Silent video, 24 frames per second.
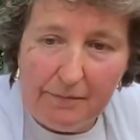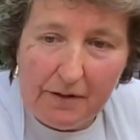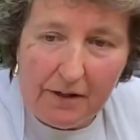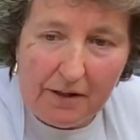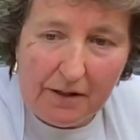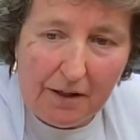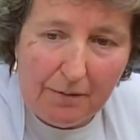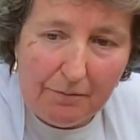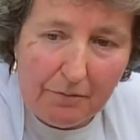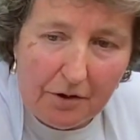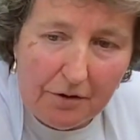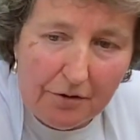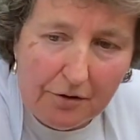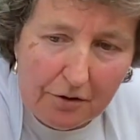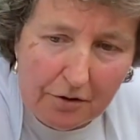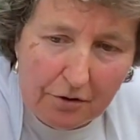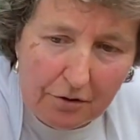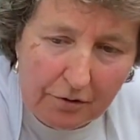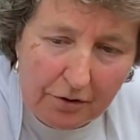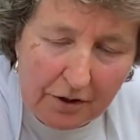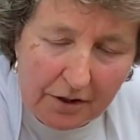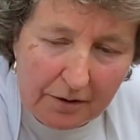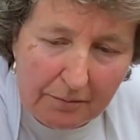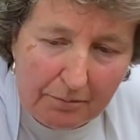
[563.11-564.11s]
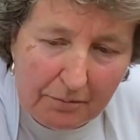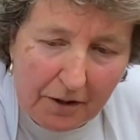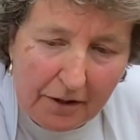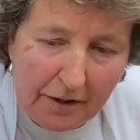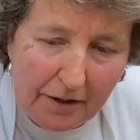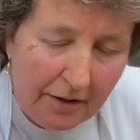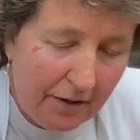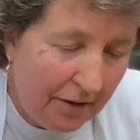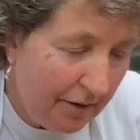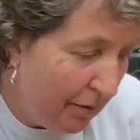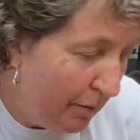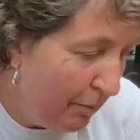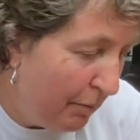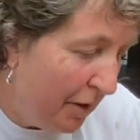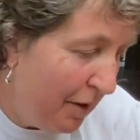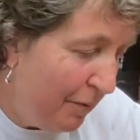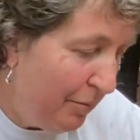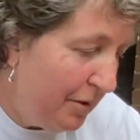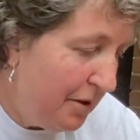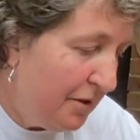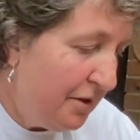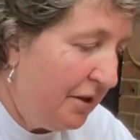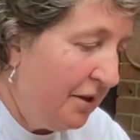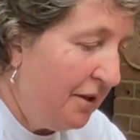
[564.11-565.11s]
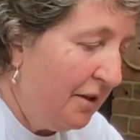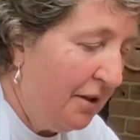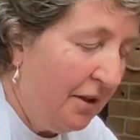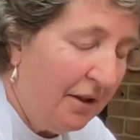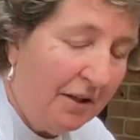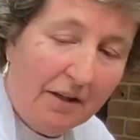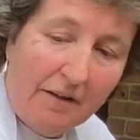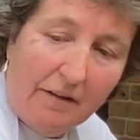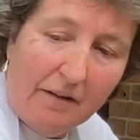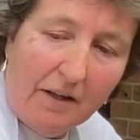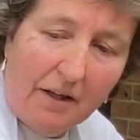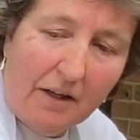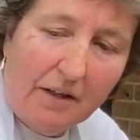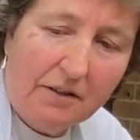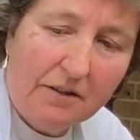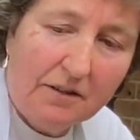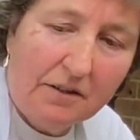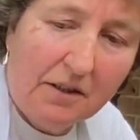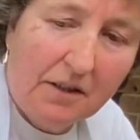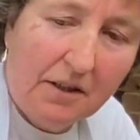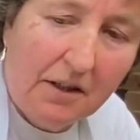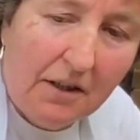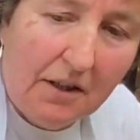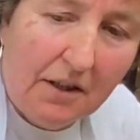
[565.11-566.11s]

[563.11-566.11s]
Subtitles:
And I'm going to cook it my patina in this.